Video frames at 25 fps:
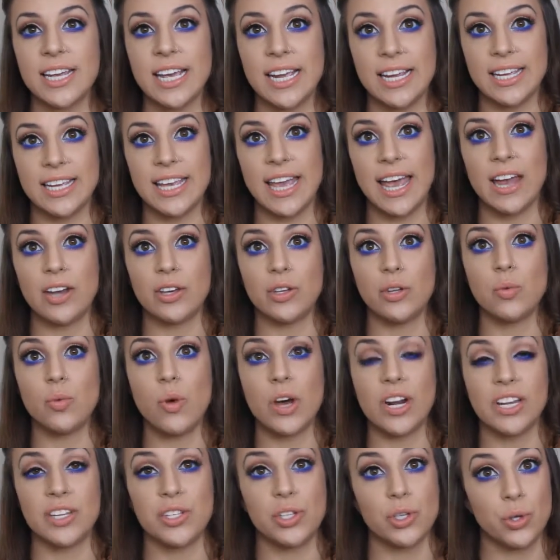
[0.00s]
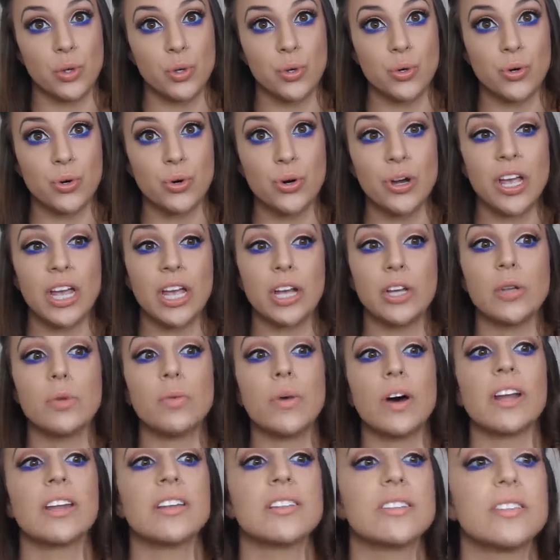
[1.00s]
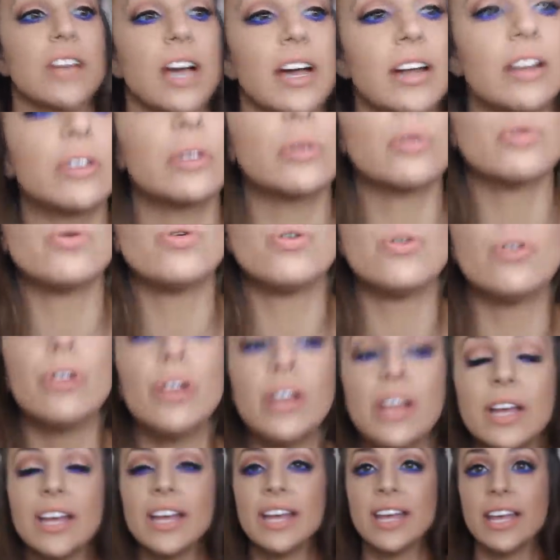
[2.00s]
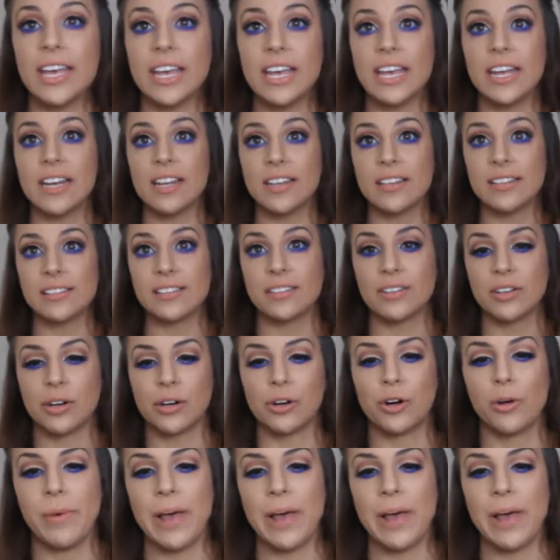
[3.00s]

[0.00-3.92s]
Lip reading: Again, you want it to cool, and you want it to kind of cool in its curl